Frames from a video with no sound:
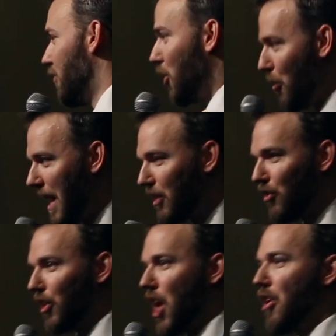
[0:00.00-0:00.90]
to go back
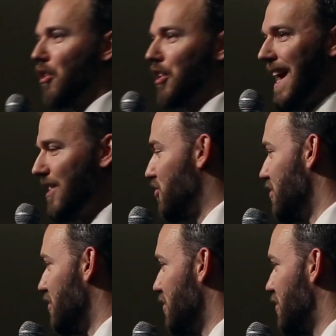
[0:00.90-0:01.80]
to their
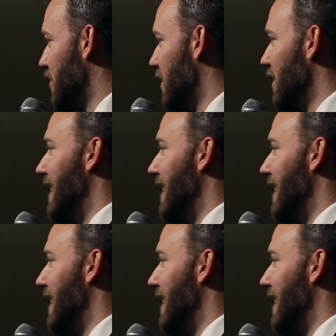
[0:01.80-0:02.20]
congregations